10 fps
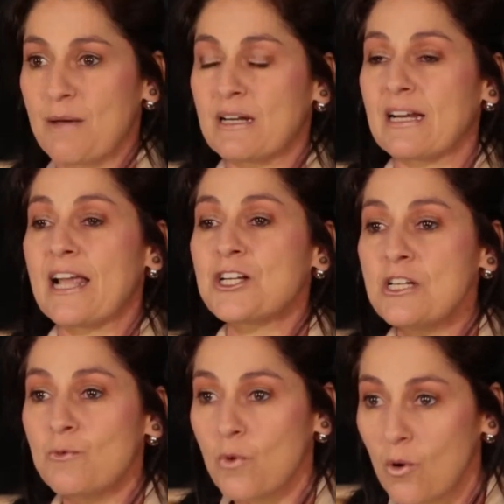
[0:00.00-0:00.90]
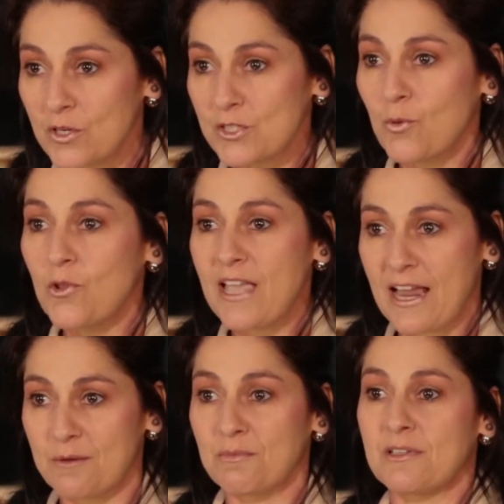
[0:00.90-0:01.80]
that it actually warns all the
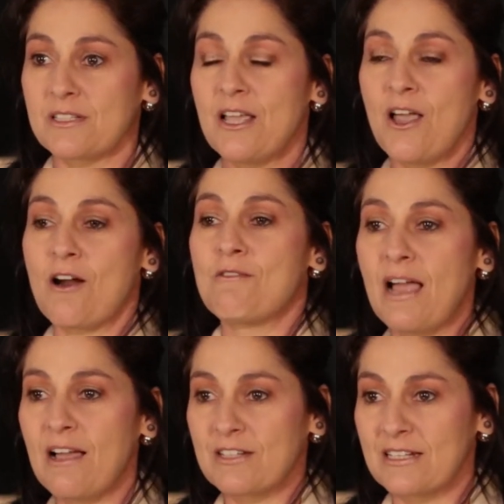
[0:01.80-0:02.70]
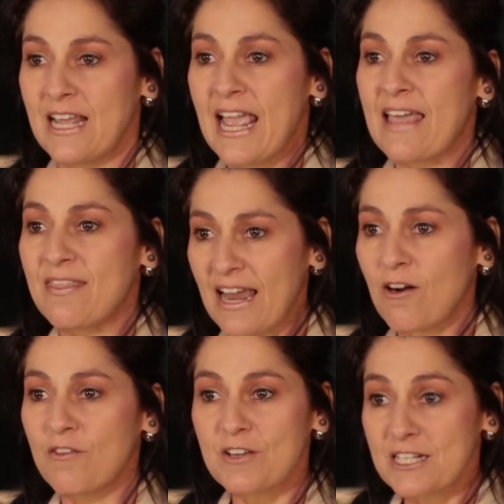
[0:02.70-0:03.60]
animals around it. And that
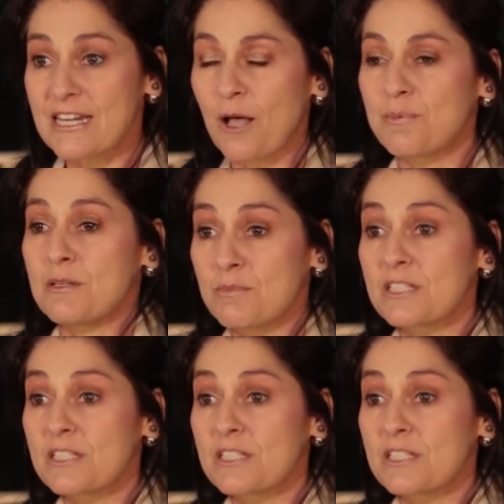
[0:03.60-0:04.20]
obviously helps them